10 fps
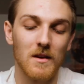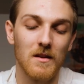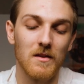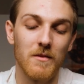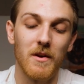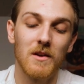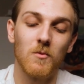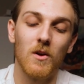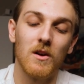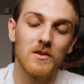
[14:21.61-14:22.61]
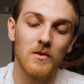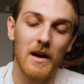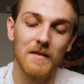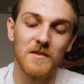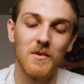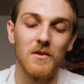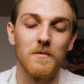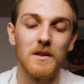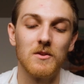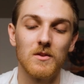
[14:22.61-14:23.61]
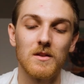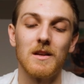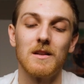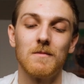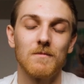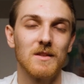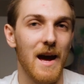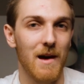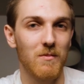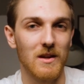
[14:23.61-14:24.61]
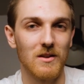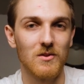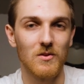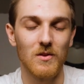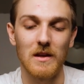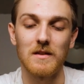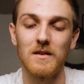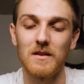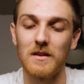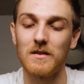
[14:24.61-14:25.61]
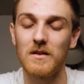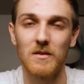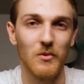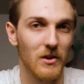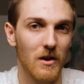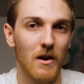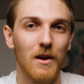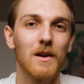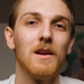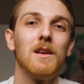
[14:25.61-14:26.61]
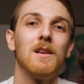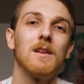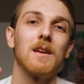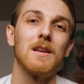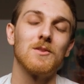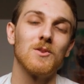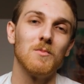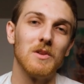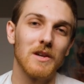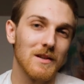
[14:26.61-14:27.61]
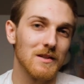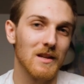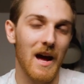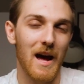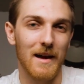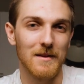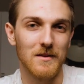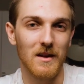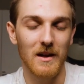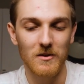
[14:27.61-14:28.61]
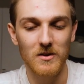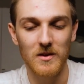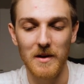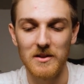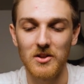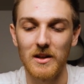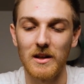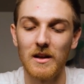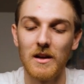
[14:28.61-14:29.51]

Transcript: The bed will also have some other features that tap into the existing system on the car. And so because it has air suspension,